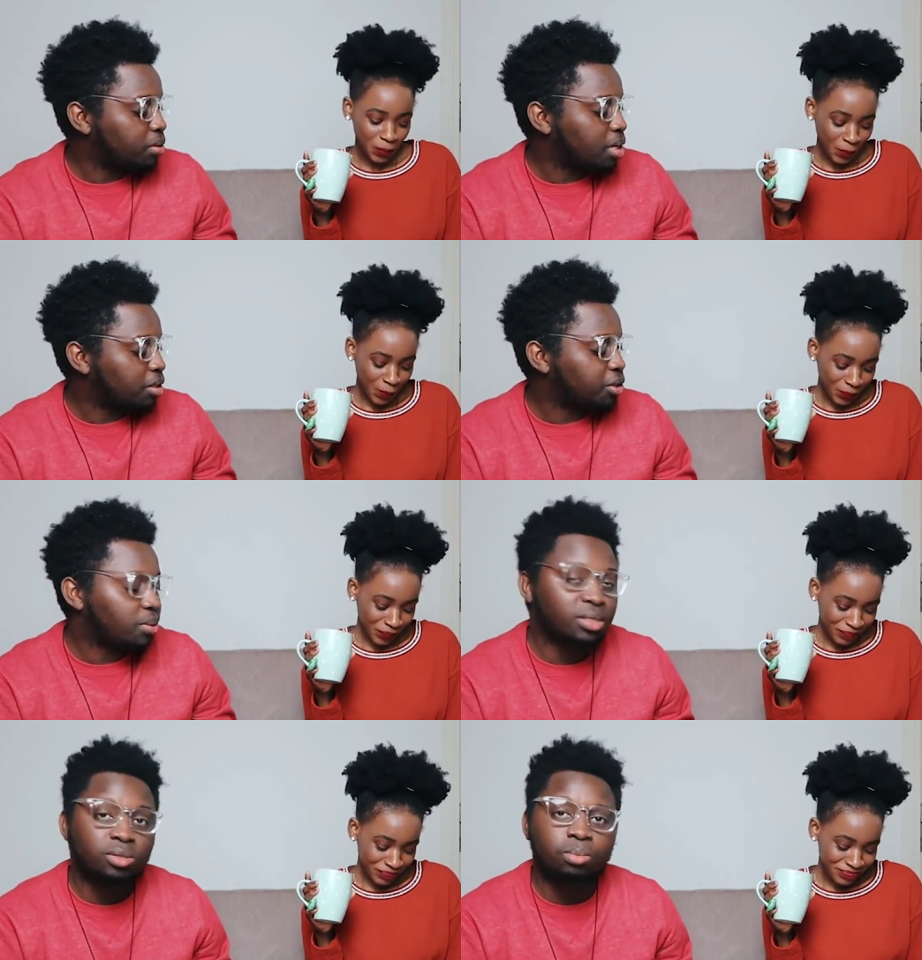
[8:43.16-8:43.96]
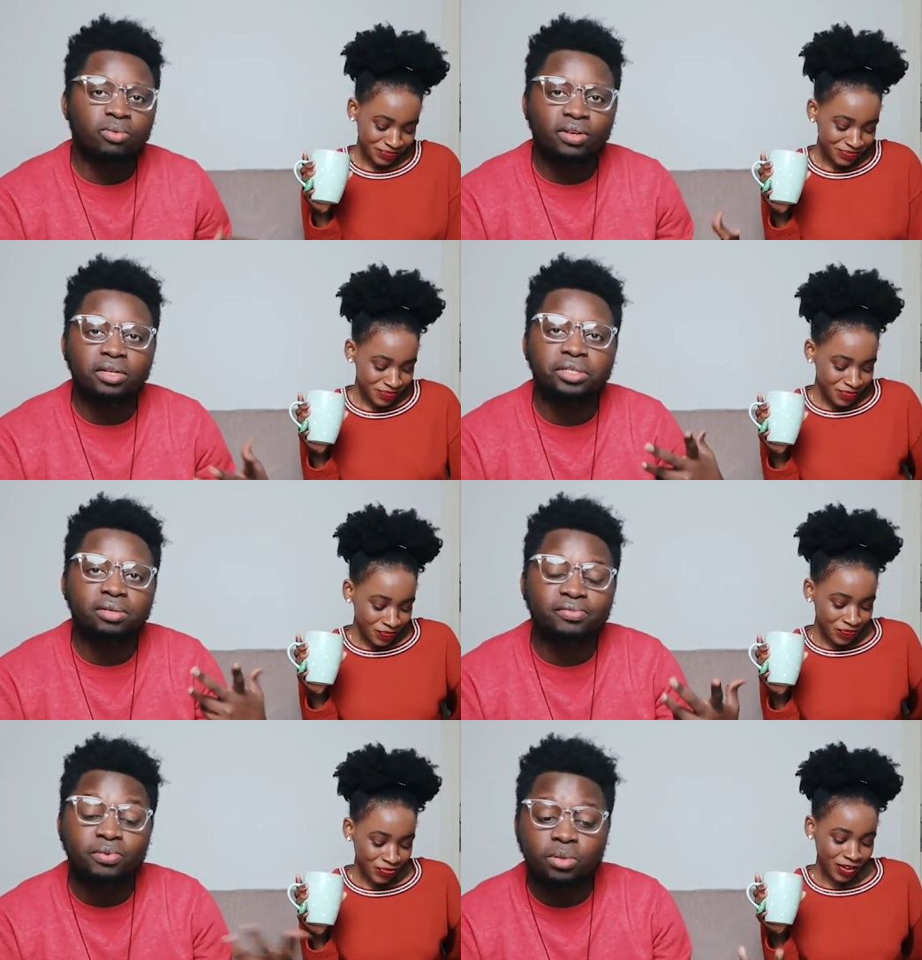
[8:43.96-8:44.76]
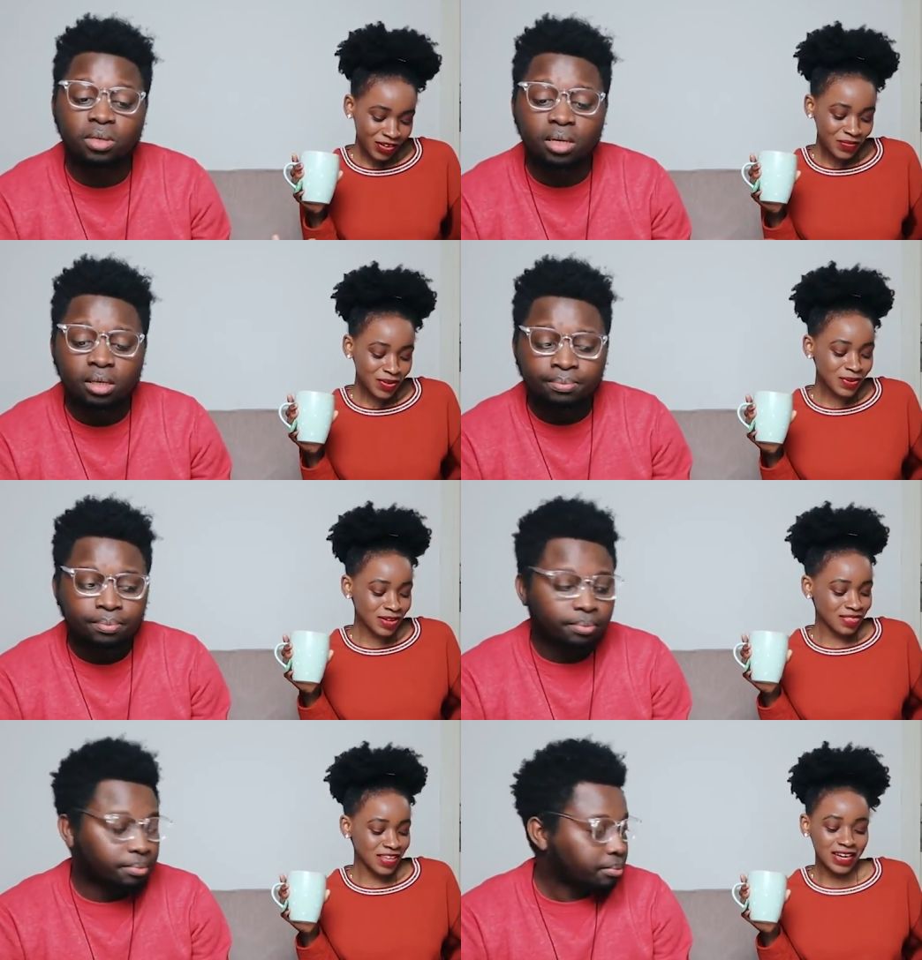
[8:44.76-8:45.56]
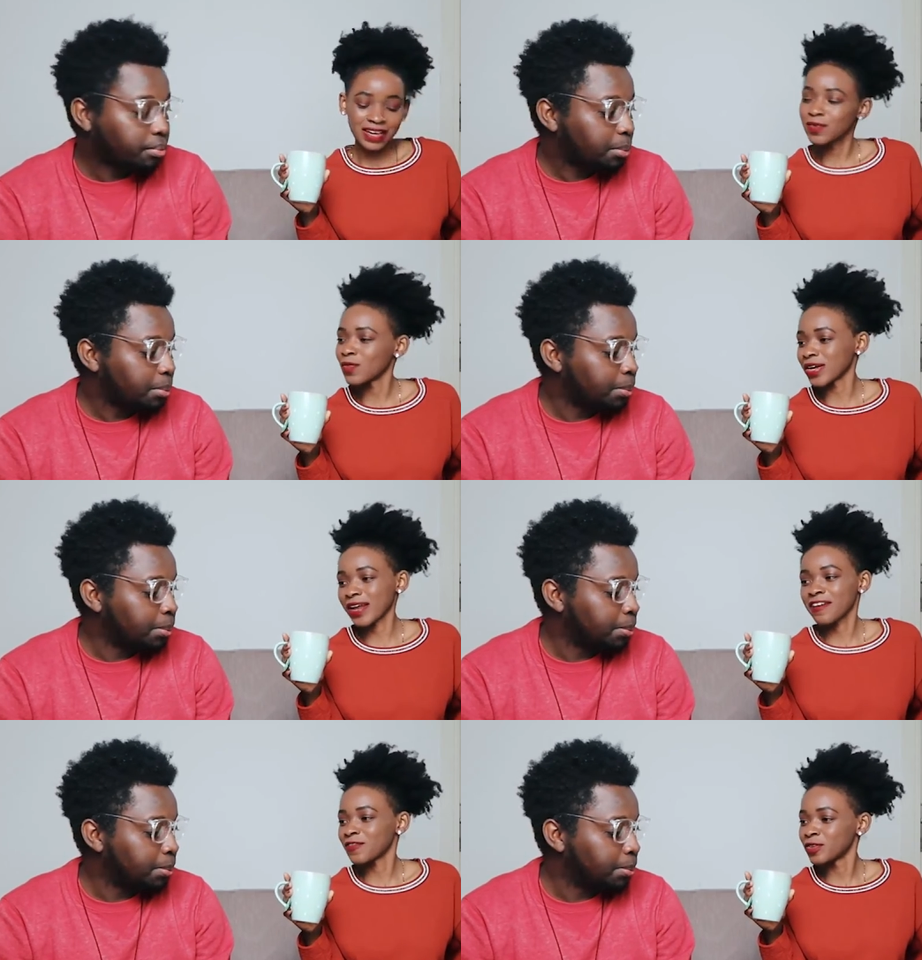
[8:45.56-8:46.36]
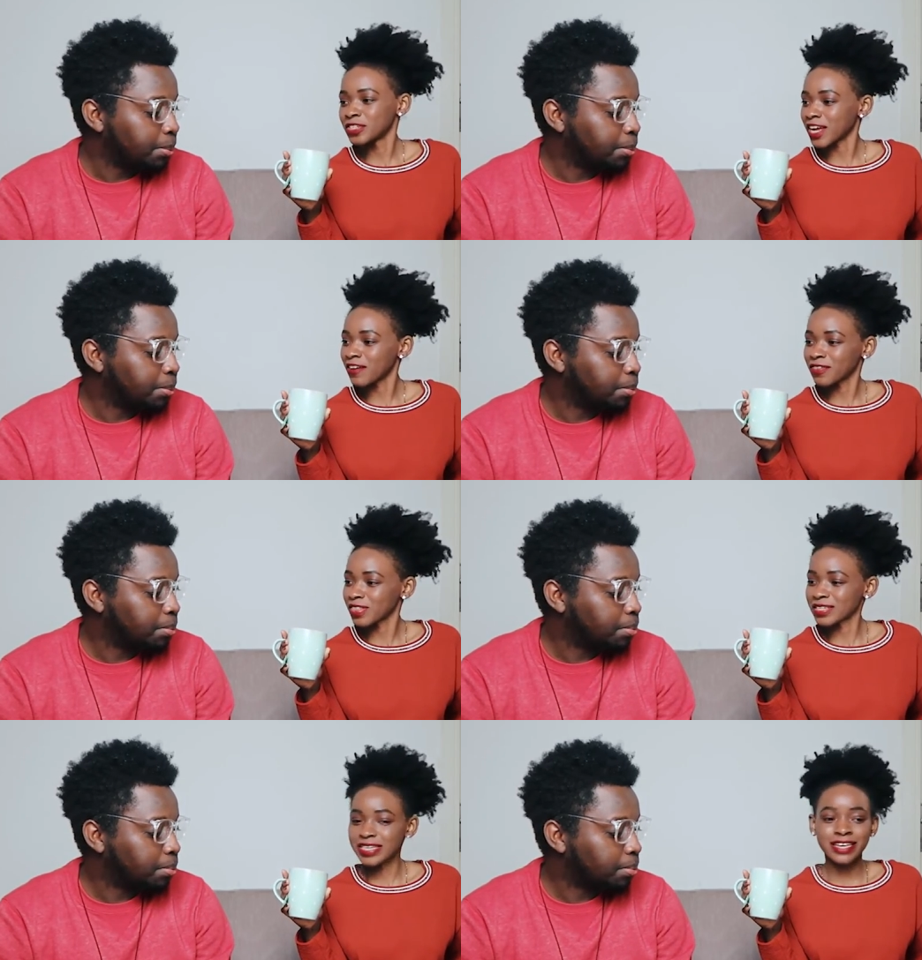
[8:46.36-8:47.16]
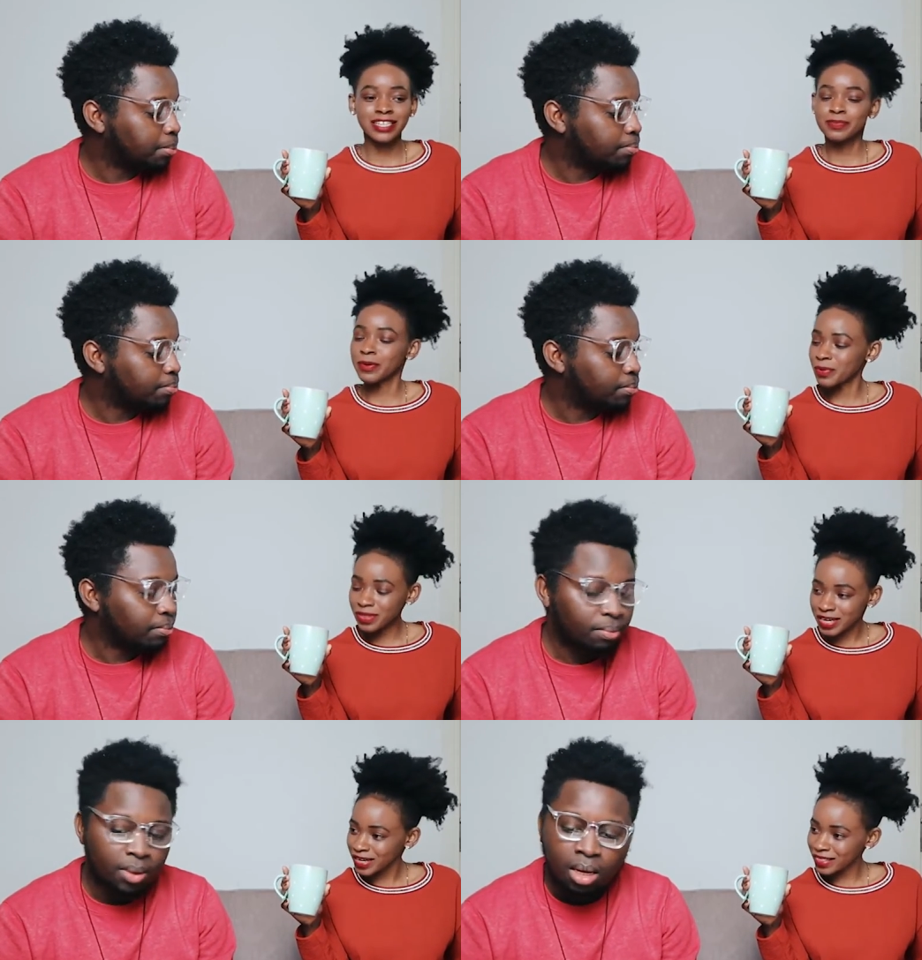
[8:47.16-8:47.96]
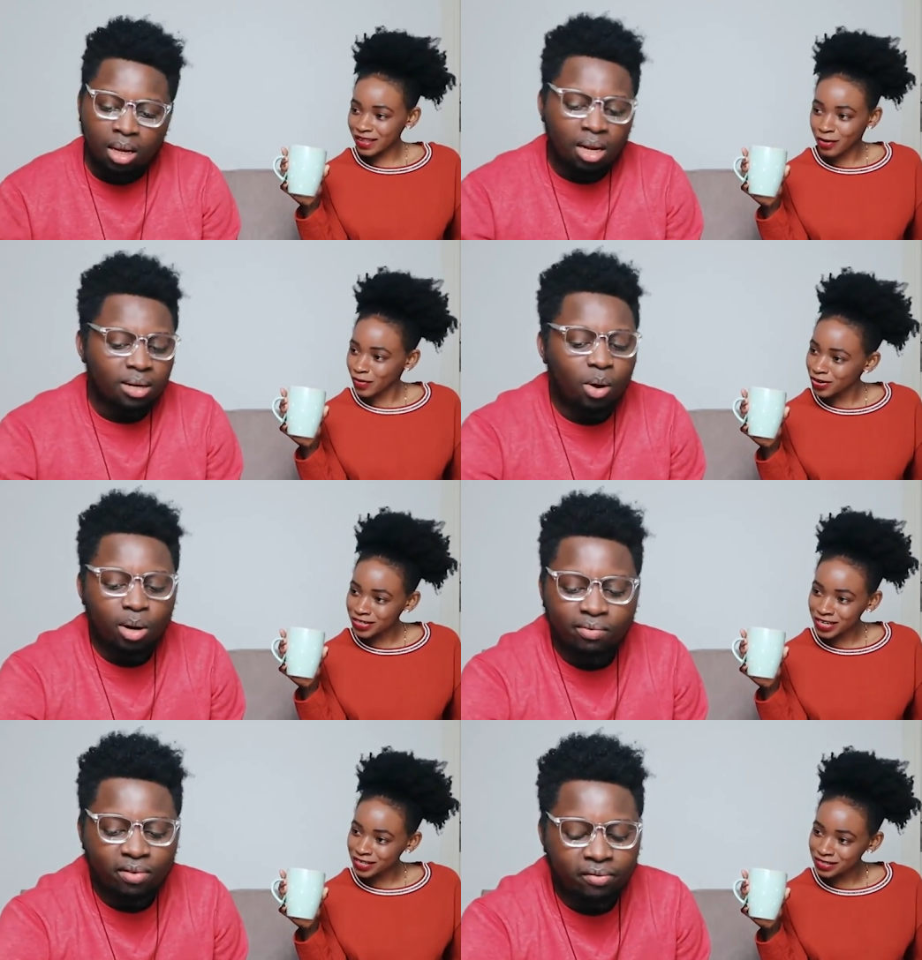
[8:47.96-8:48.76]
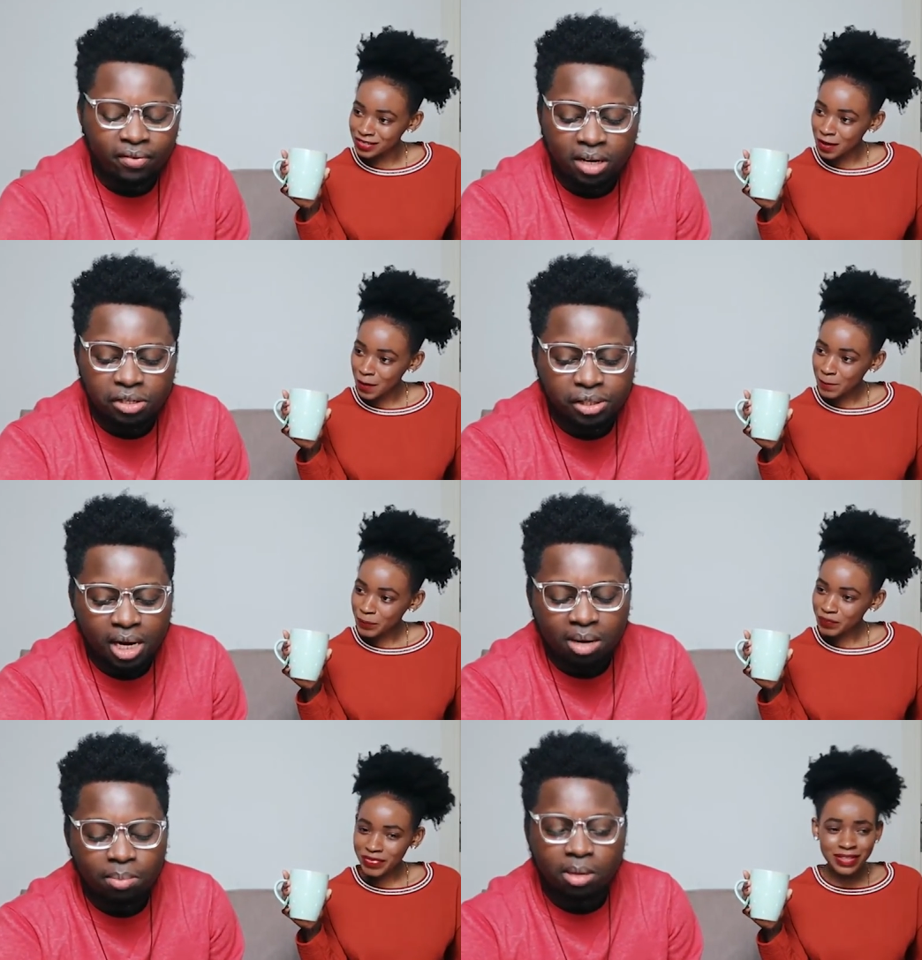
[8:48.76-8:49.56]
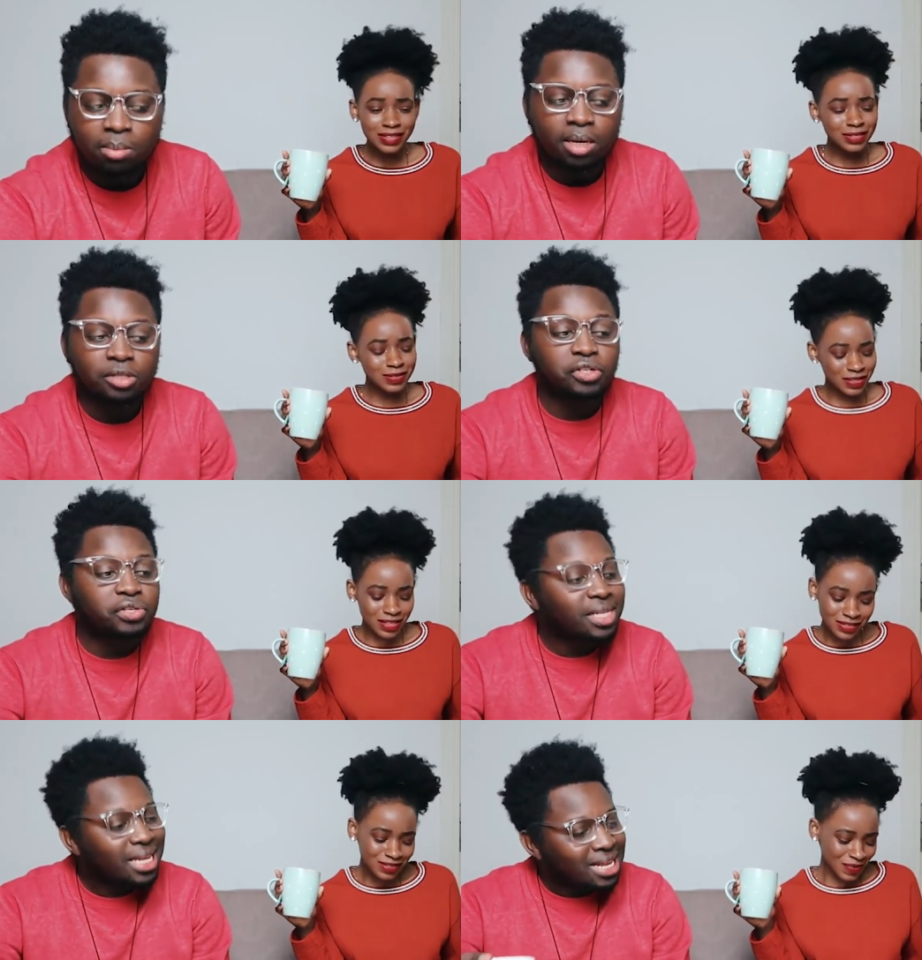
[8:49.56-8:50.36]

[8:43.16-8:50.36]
Speaker 1: do that. She wants to be finishing food. Or
Speaker 2: maybe you think what I feel shy for the Turkish people that are around. Not even feeling
Speaker 1: shy, maybe. just